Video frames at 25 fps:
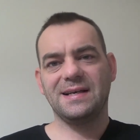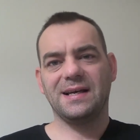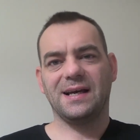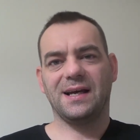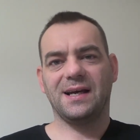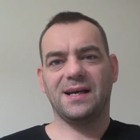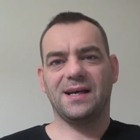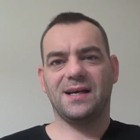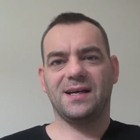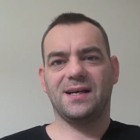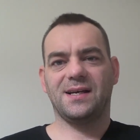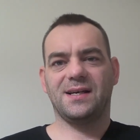
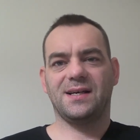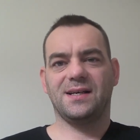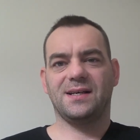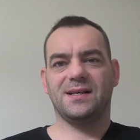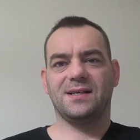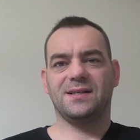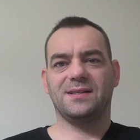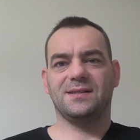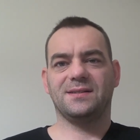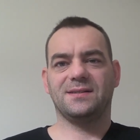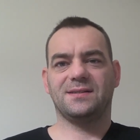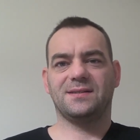
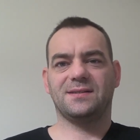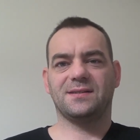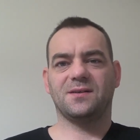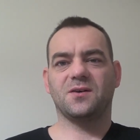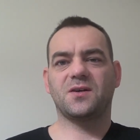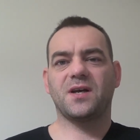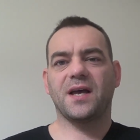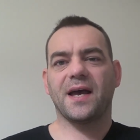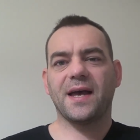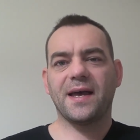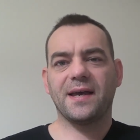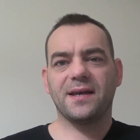and
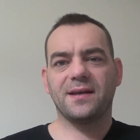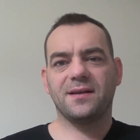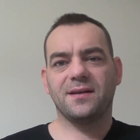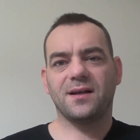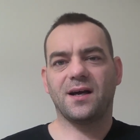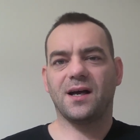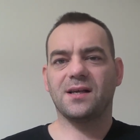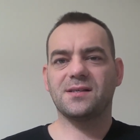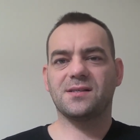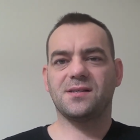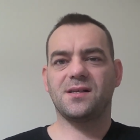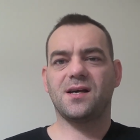okay
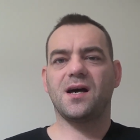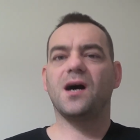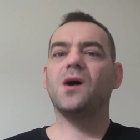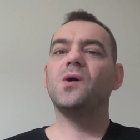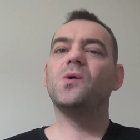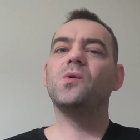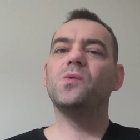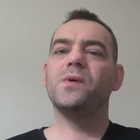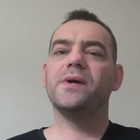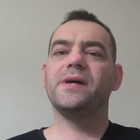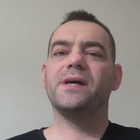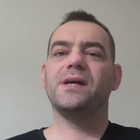as
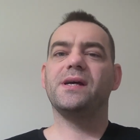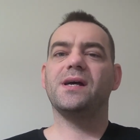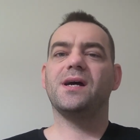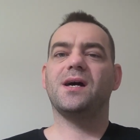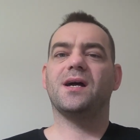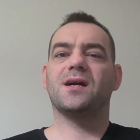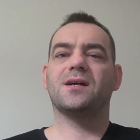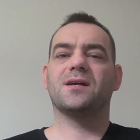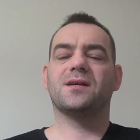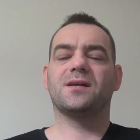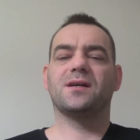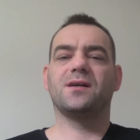now we
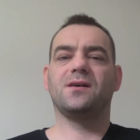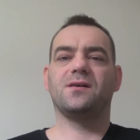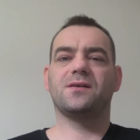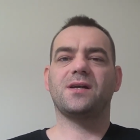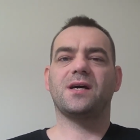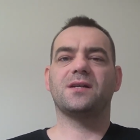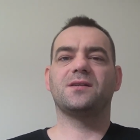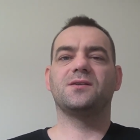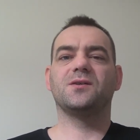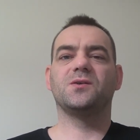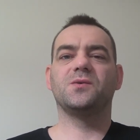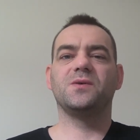are
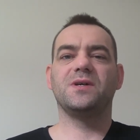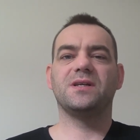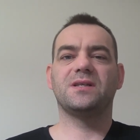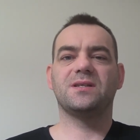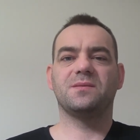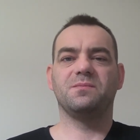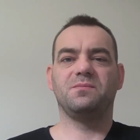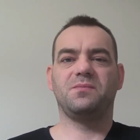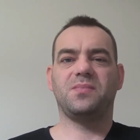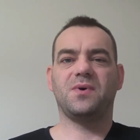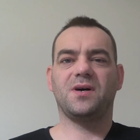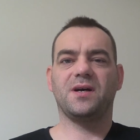gonna do
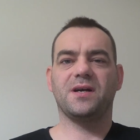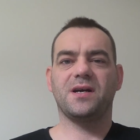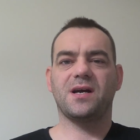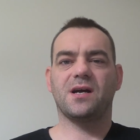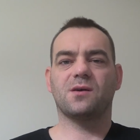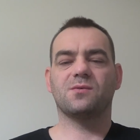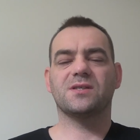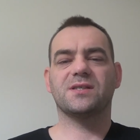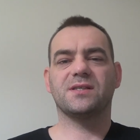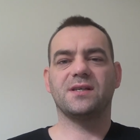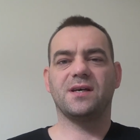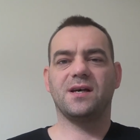it by
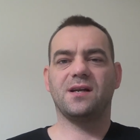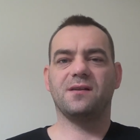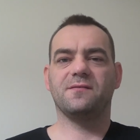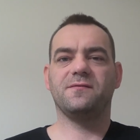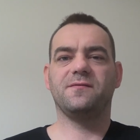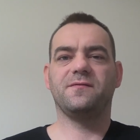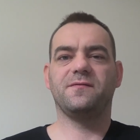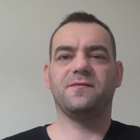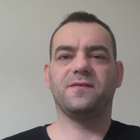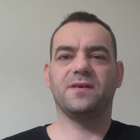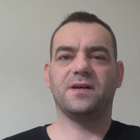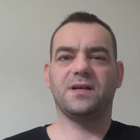
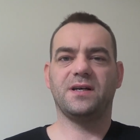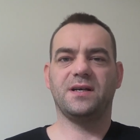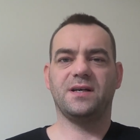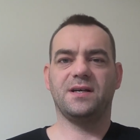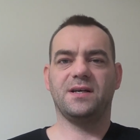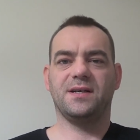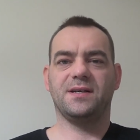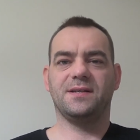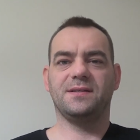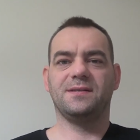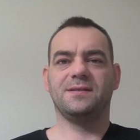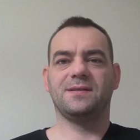ourselves
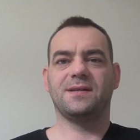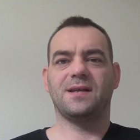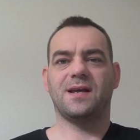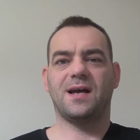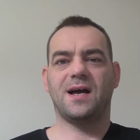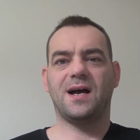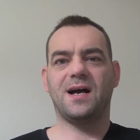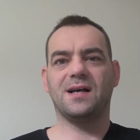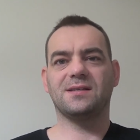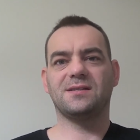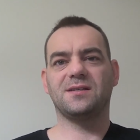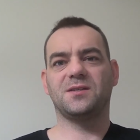and
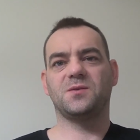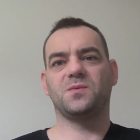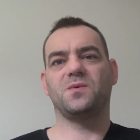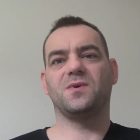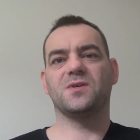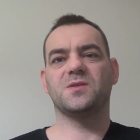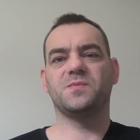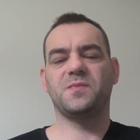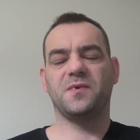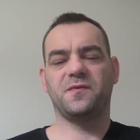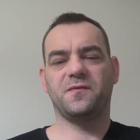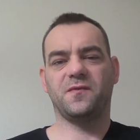uh, as it
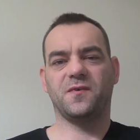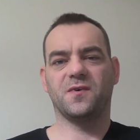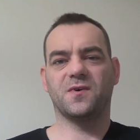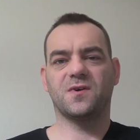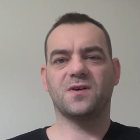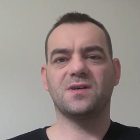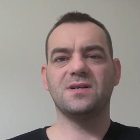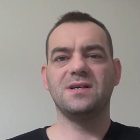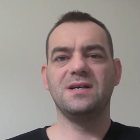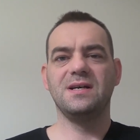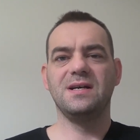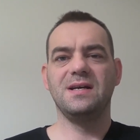was
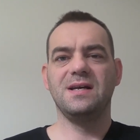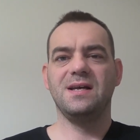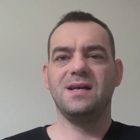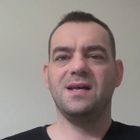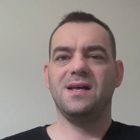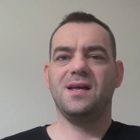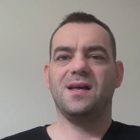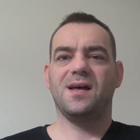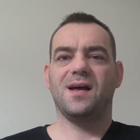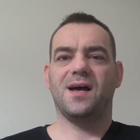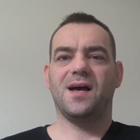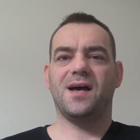before
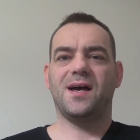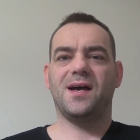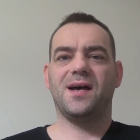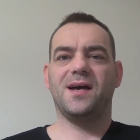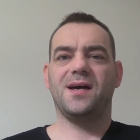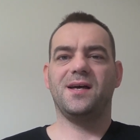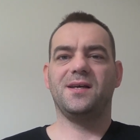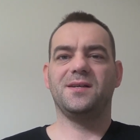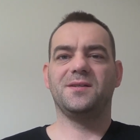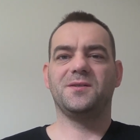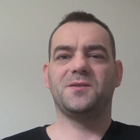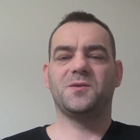
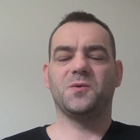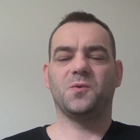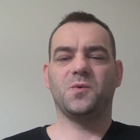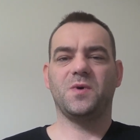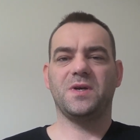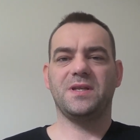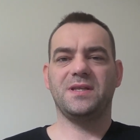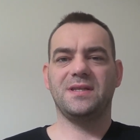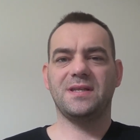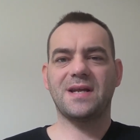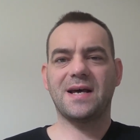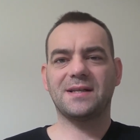and
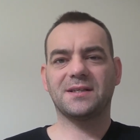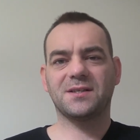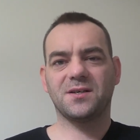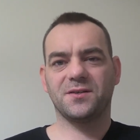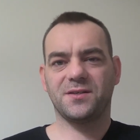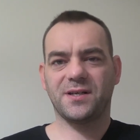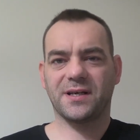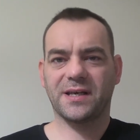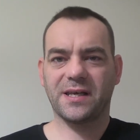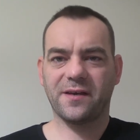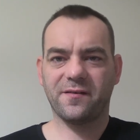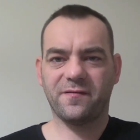we're not
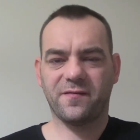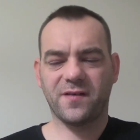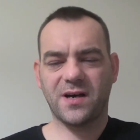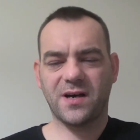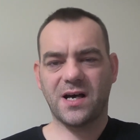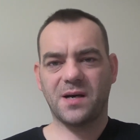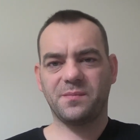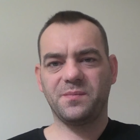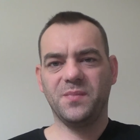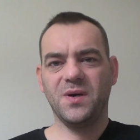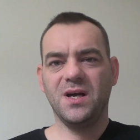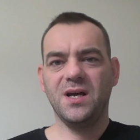gonna give
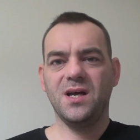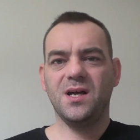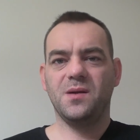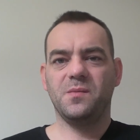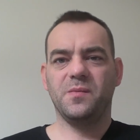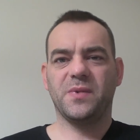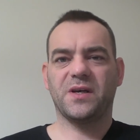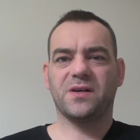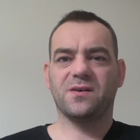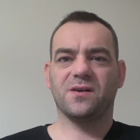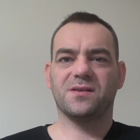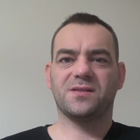up
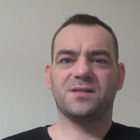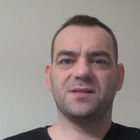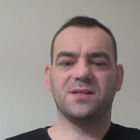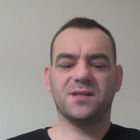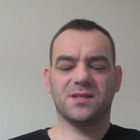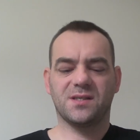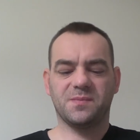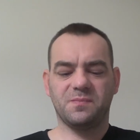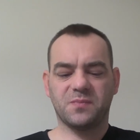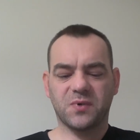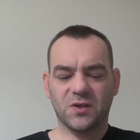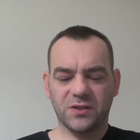because
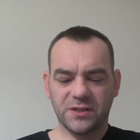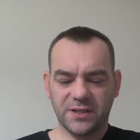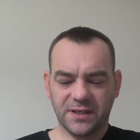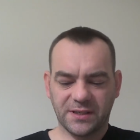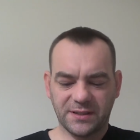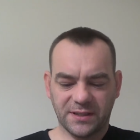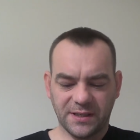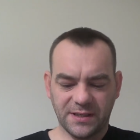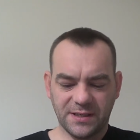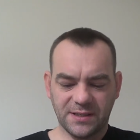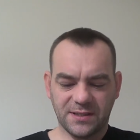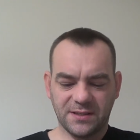this
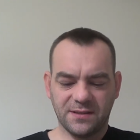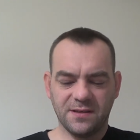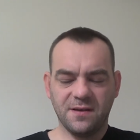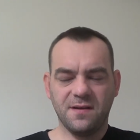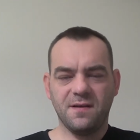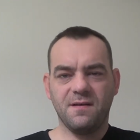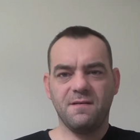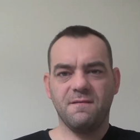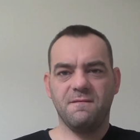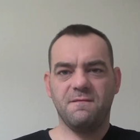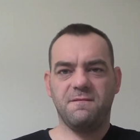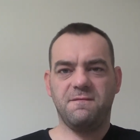project is
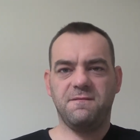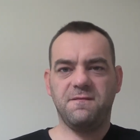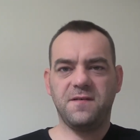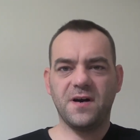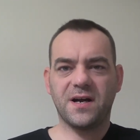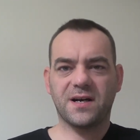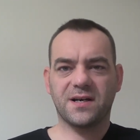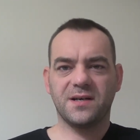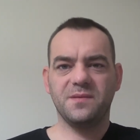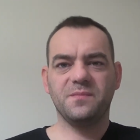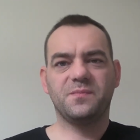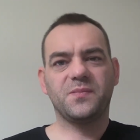
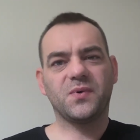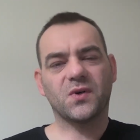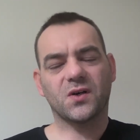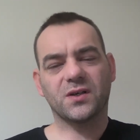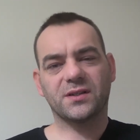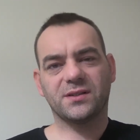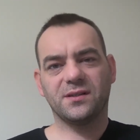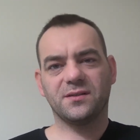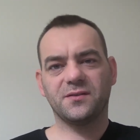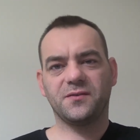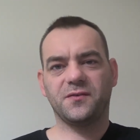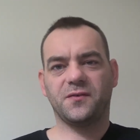very
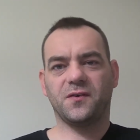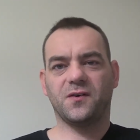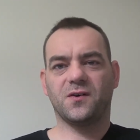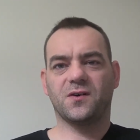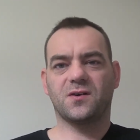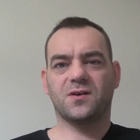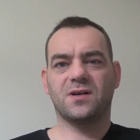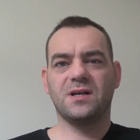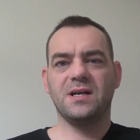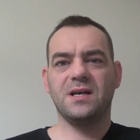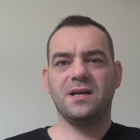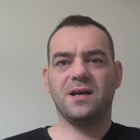important
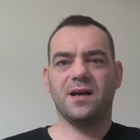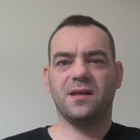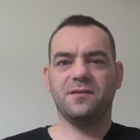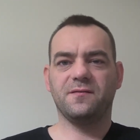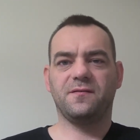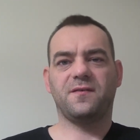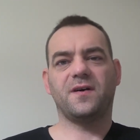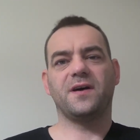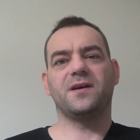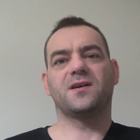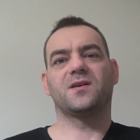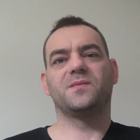for
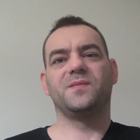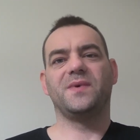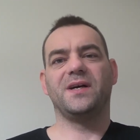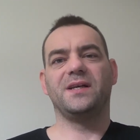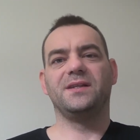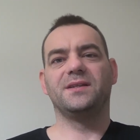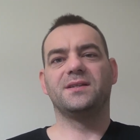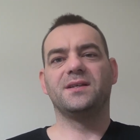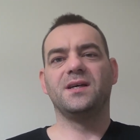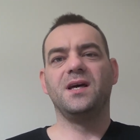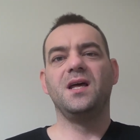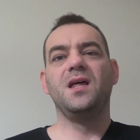
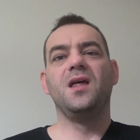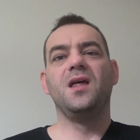environment.